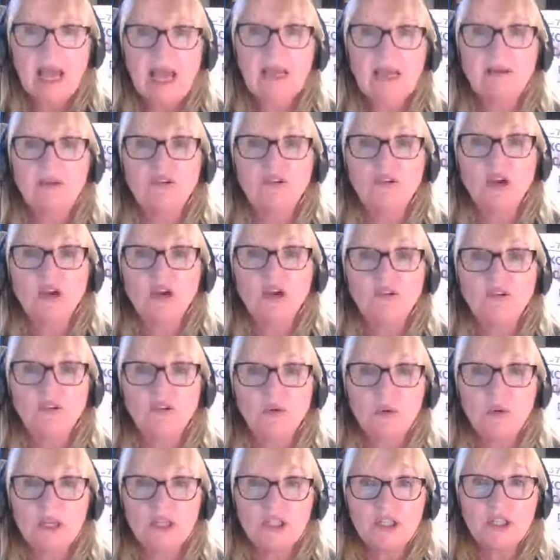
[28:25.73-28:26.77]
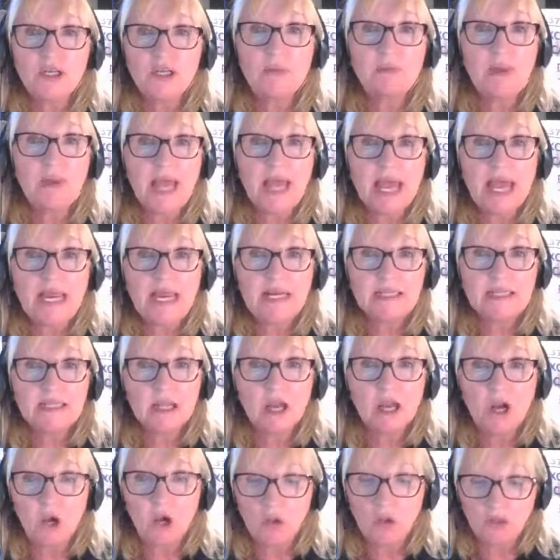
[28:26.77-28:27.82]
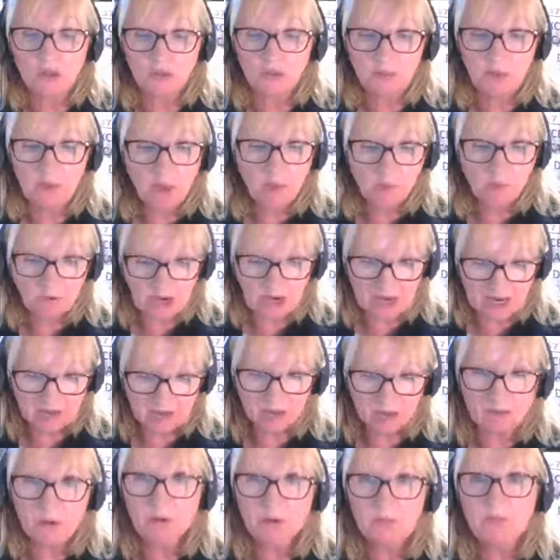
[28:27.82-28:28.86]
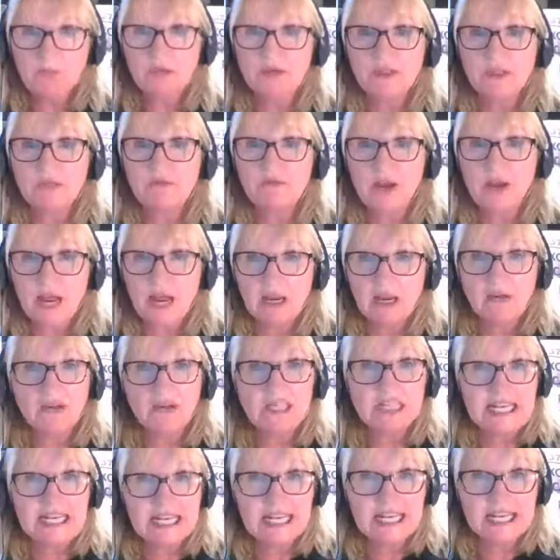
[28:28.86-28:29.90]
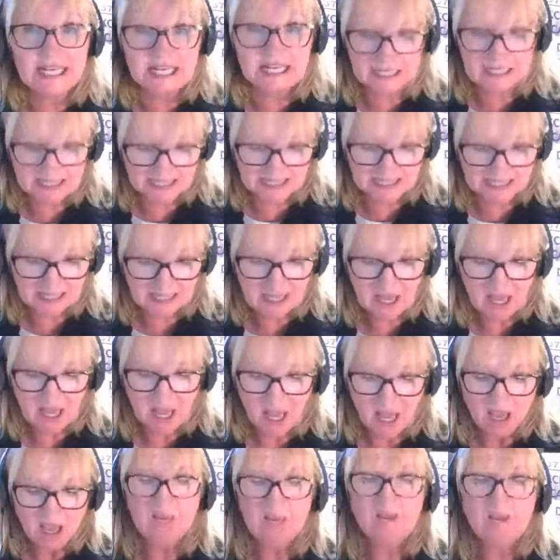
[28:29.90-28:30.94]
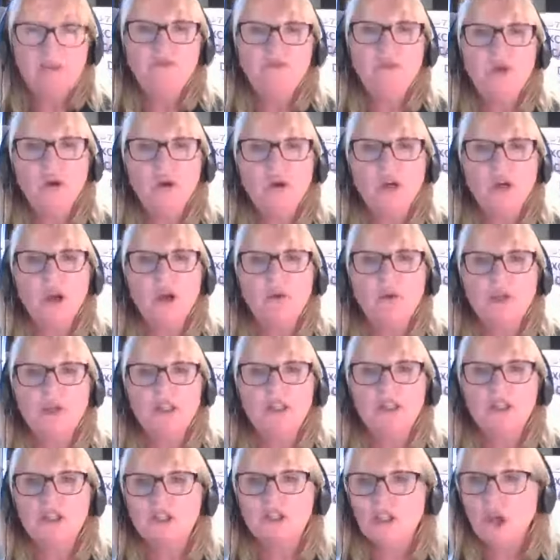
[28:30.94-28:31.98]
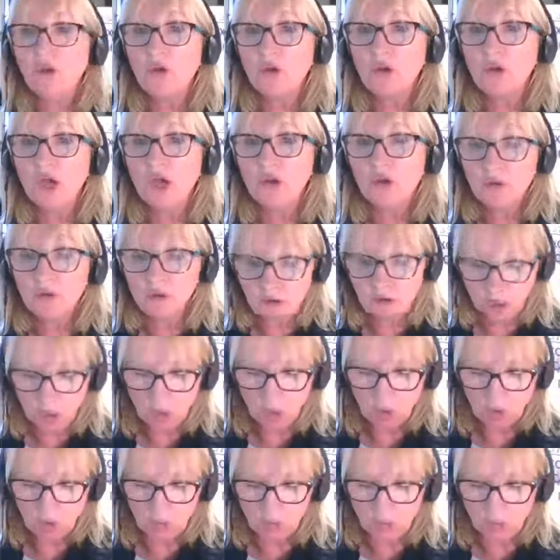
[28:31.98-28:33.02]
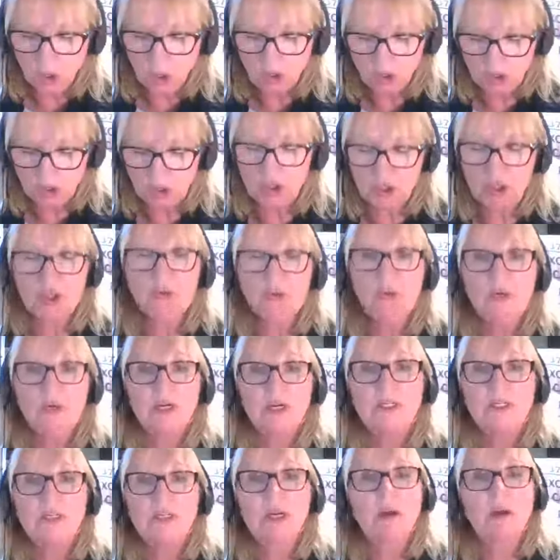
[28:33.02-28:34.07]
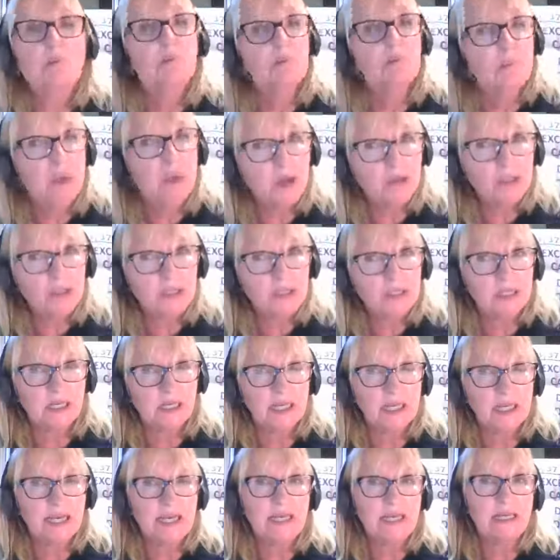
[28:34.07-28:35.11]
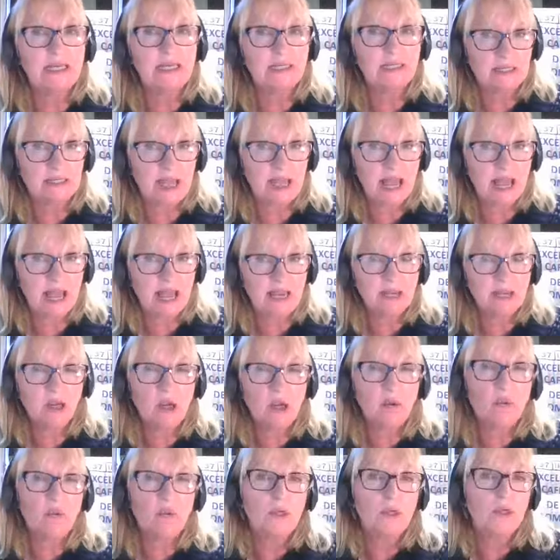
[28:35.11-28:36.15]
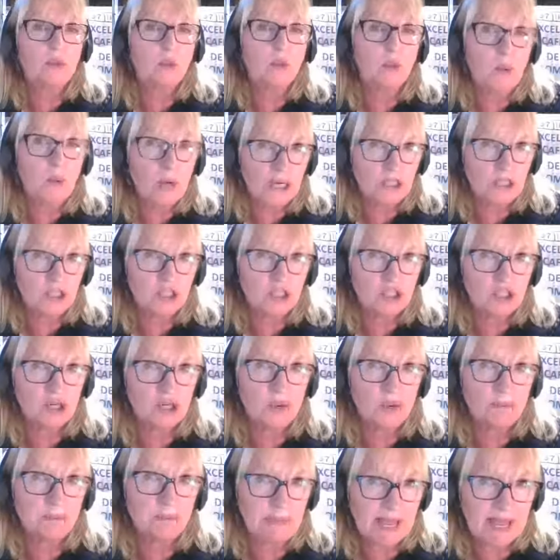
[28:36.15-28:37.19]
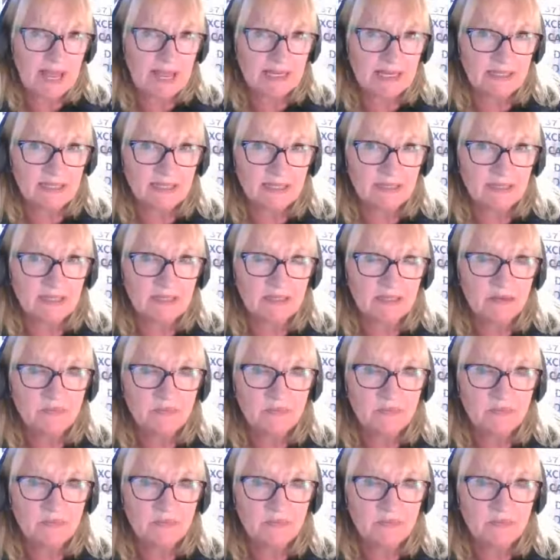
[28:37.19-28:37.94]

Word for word: And Question number eight on the pop round, pop music round is before going solo, Rod Stewart mostly sang with which band?